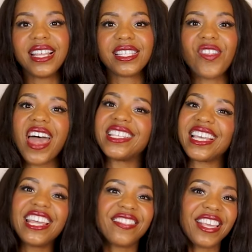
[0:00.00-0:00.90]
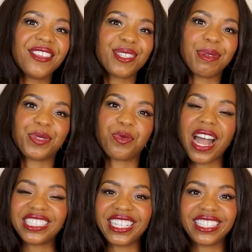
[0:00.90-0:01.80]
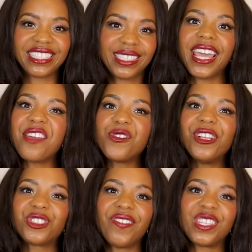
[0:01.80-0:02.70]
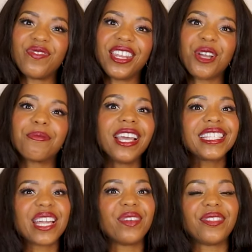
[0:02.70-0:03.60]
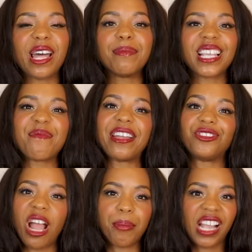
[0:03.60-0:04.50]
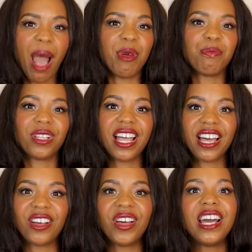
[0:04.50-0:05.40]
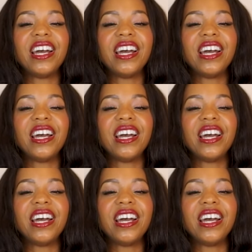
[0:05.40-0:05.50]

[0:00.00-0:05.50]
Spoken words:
So that is it. Thank you so much for watching. If you enjoyed this video, please give it a thumbs up and drop a comment below.